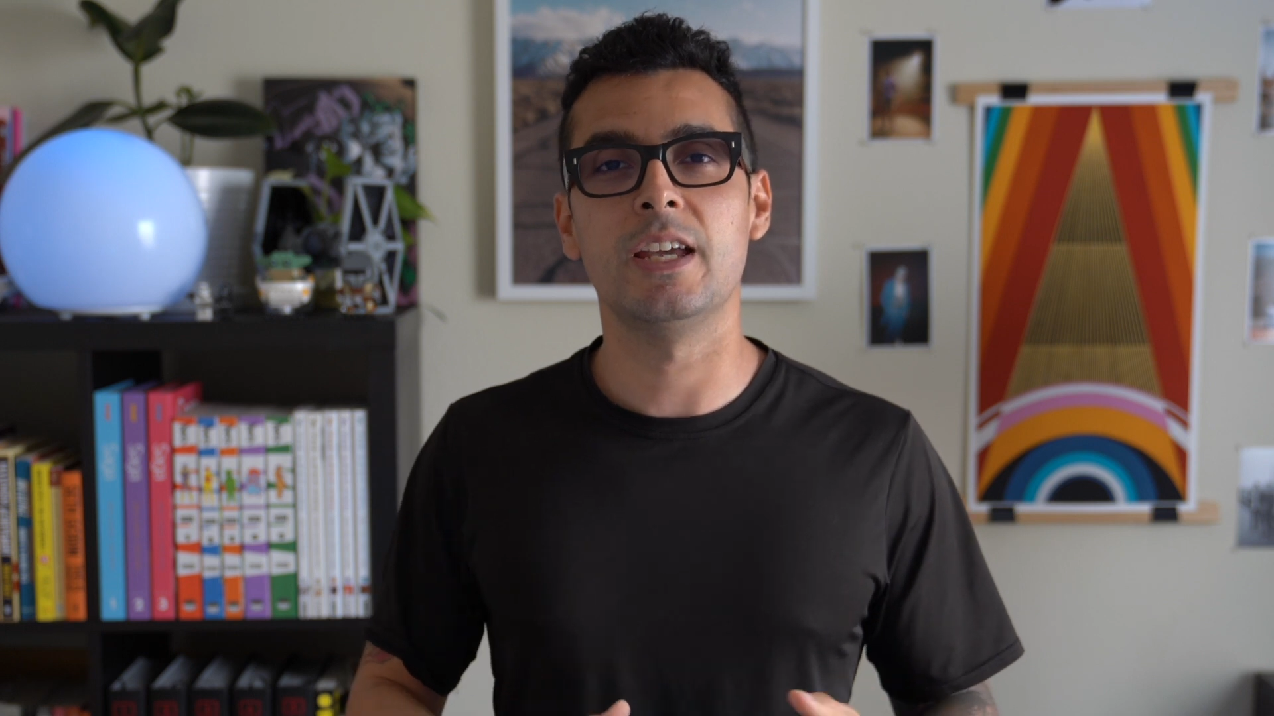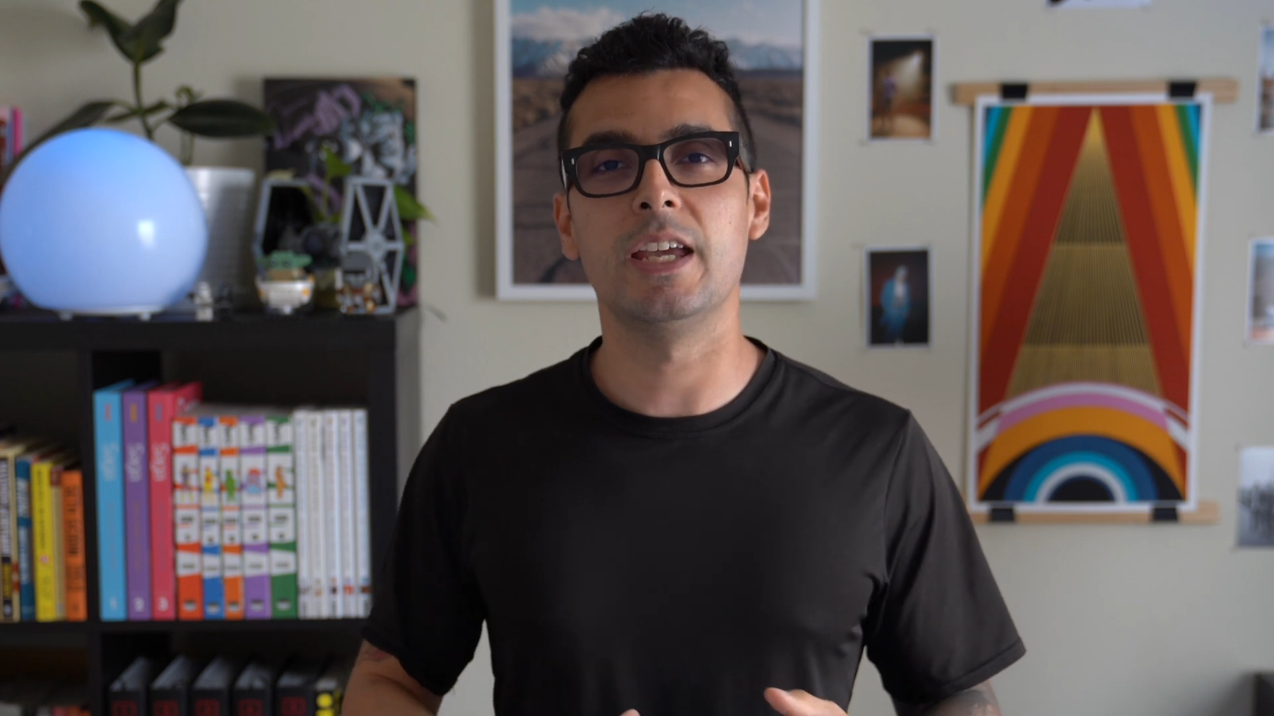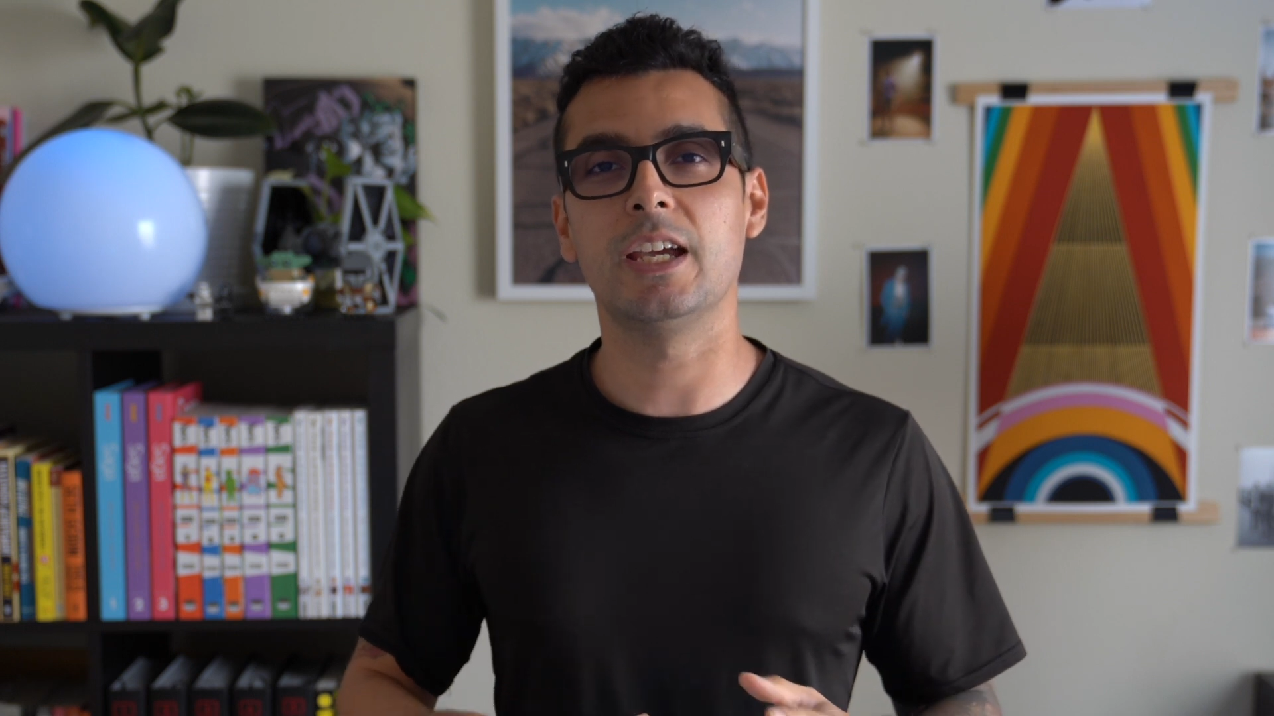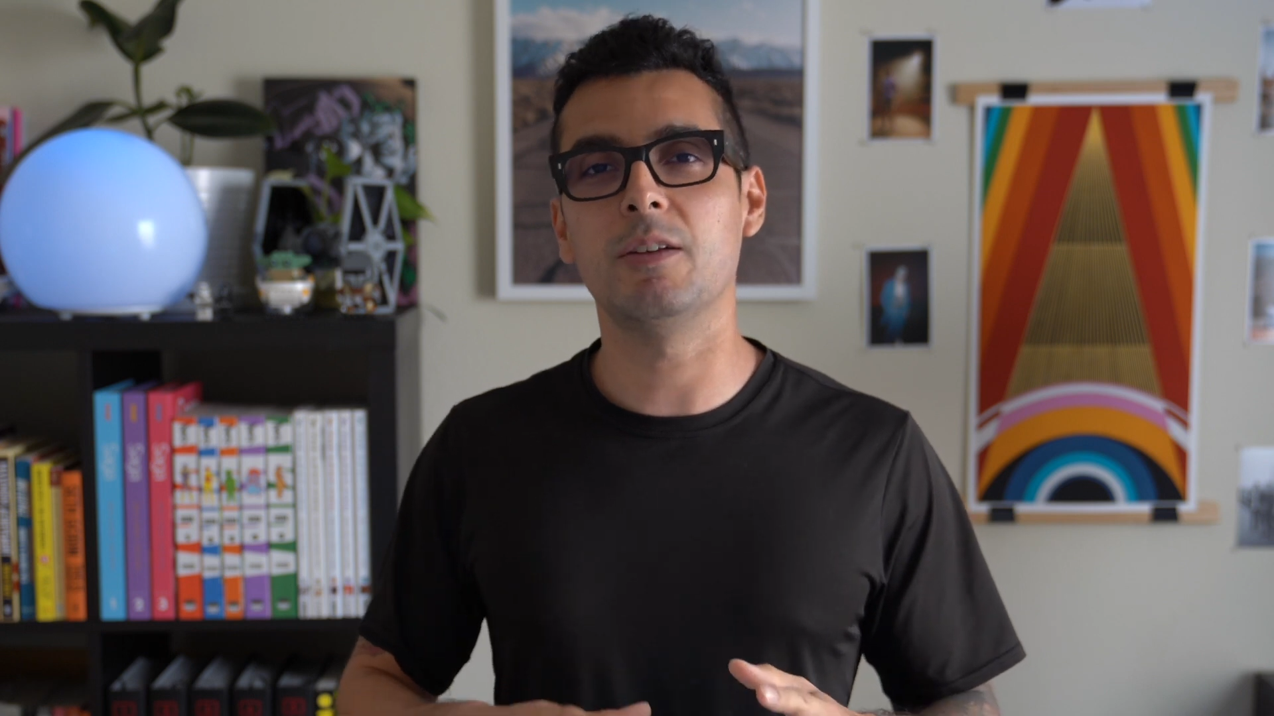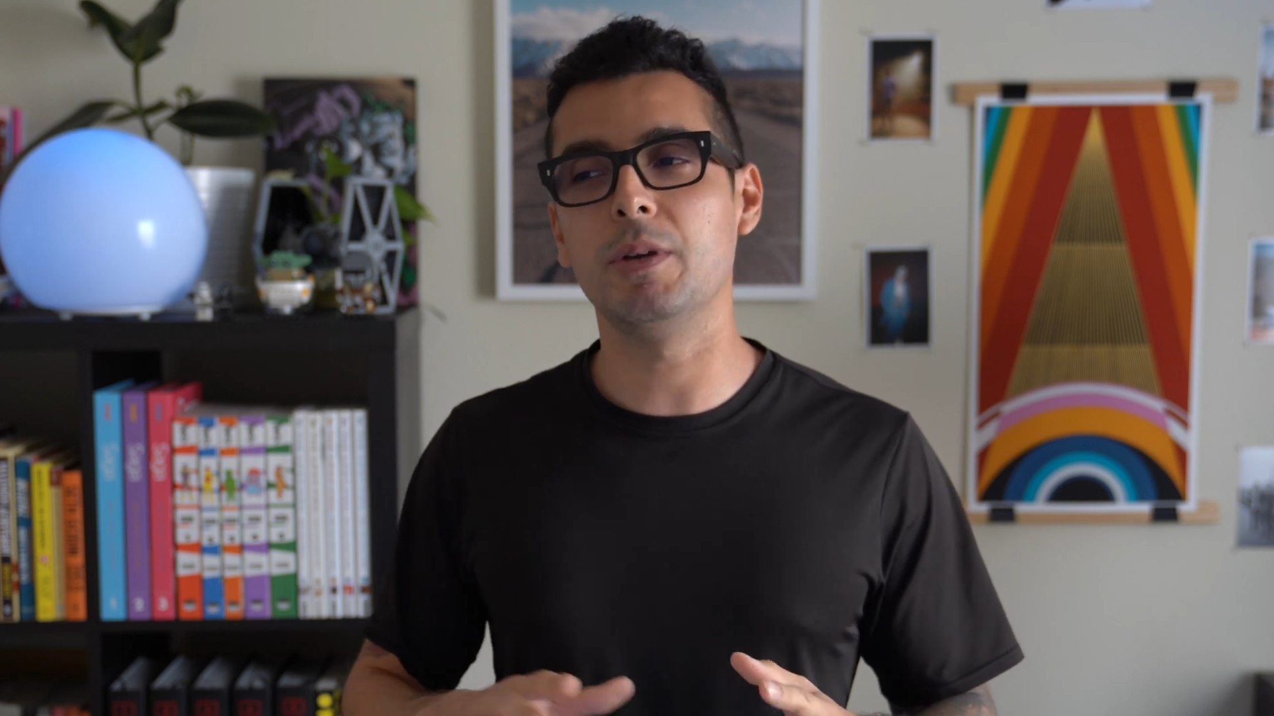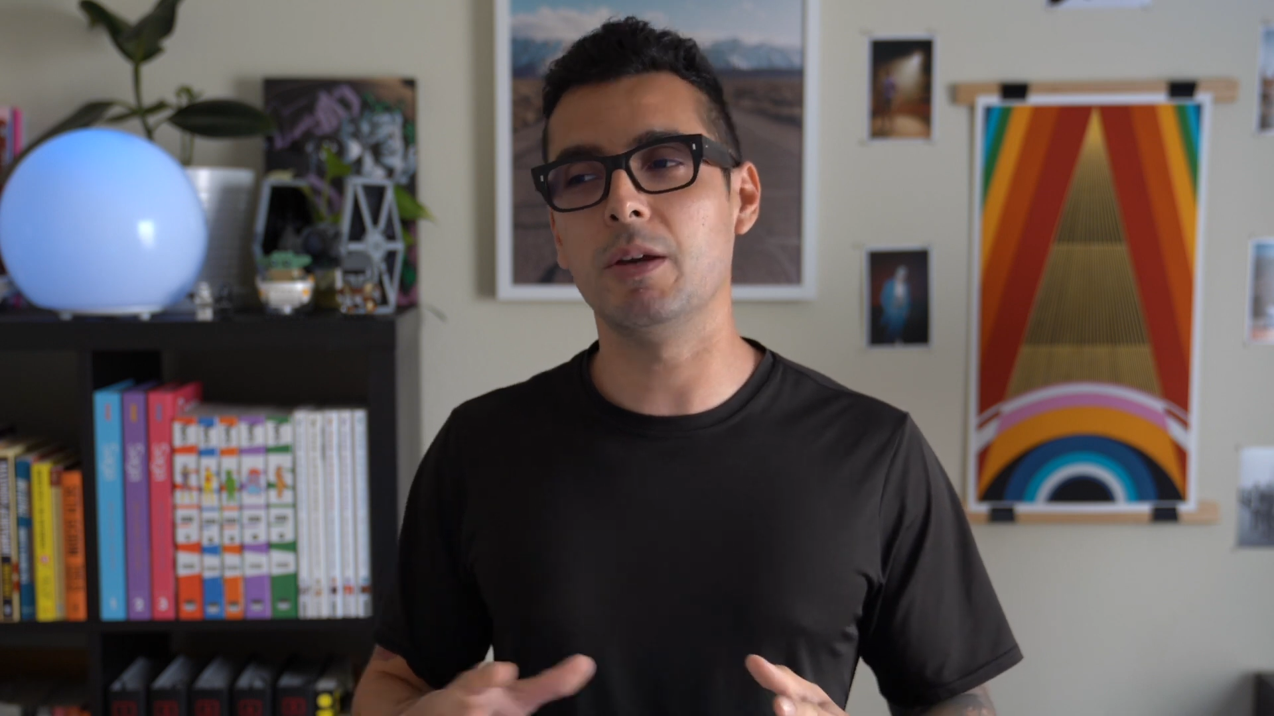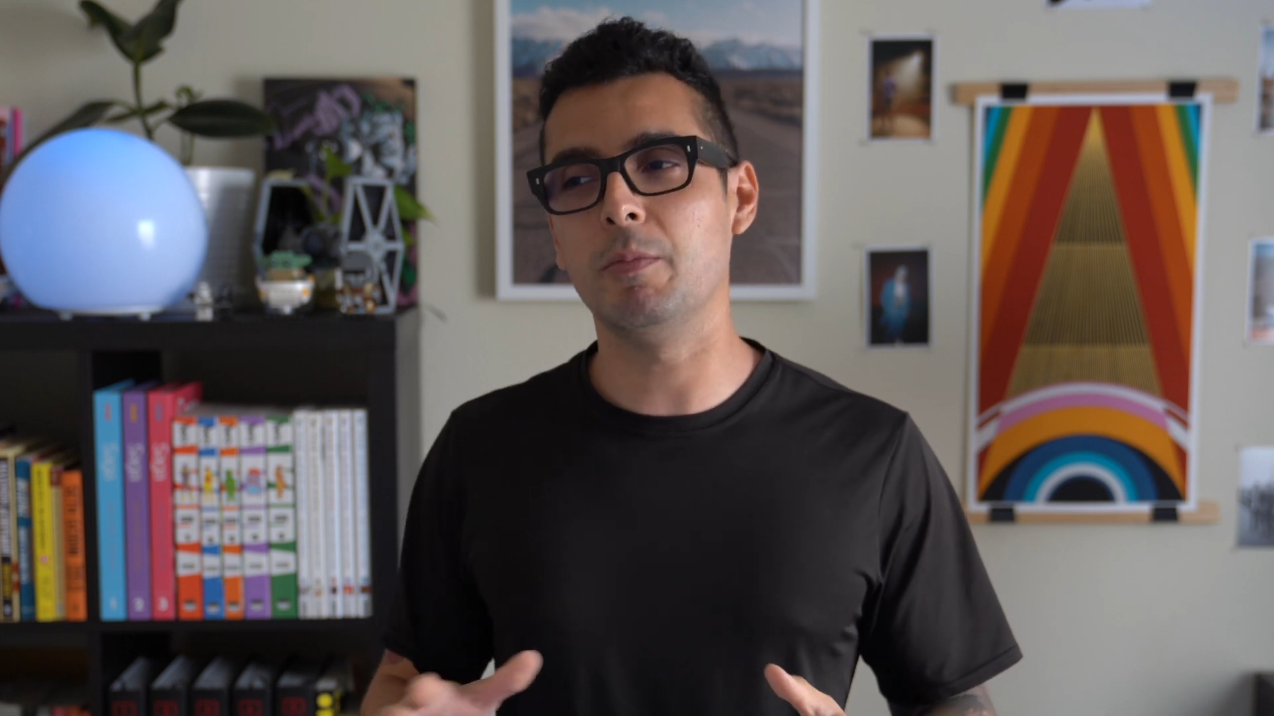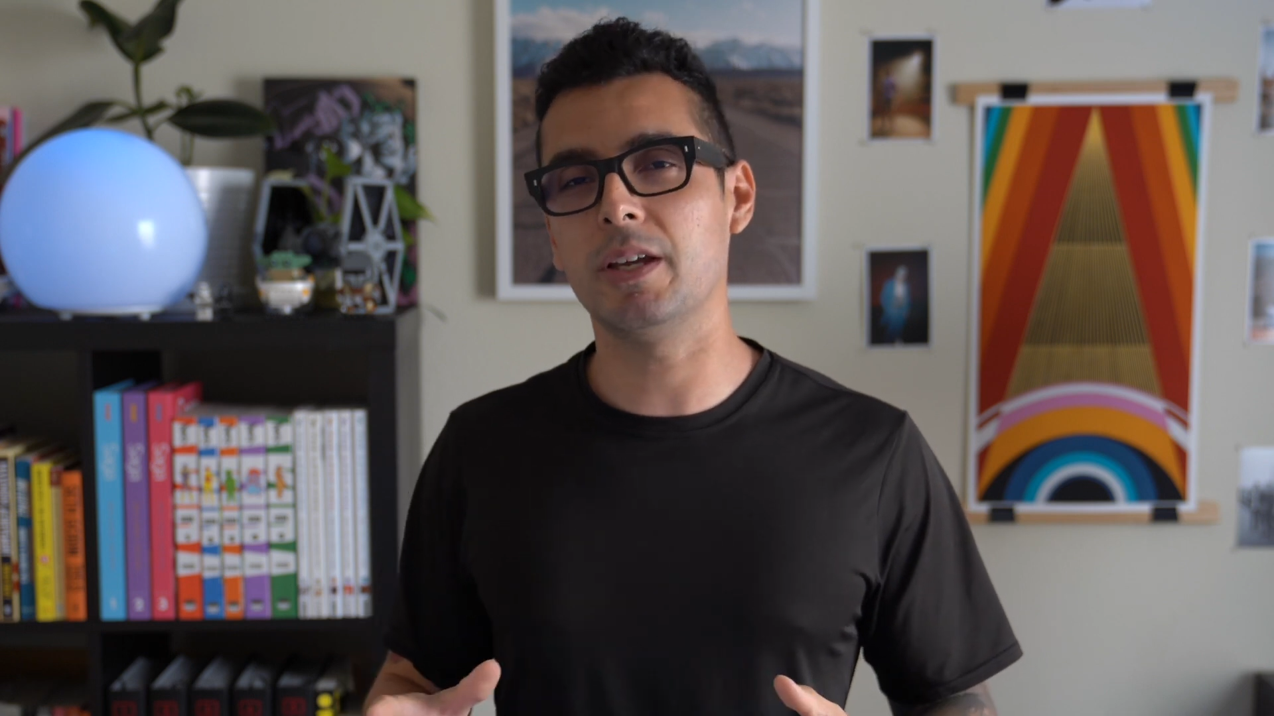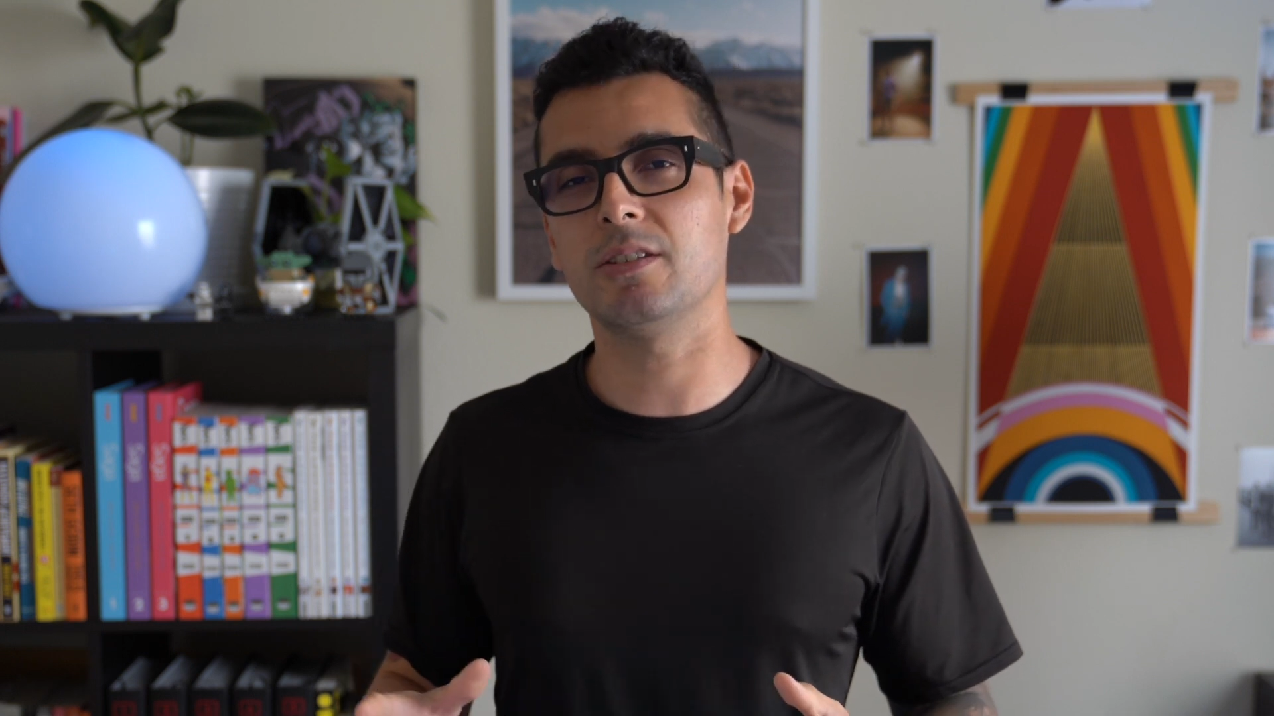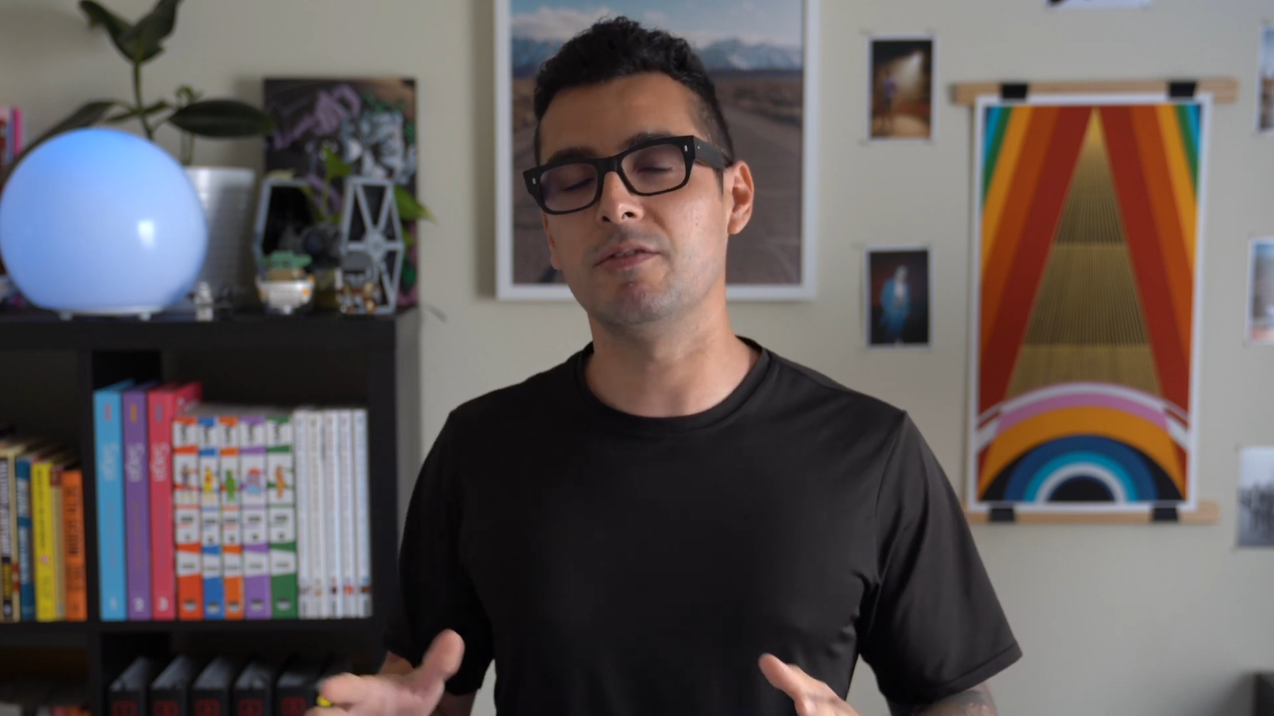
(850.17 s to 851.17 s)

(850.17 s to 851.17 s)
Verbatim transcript: it could be a mix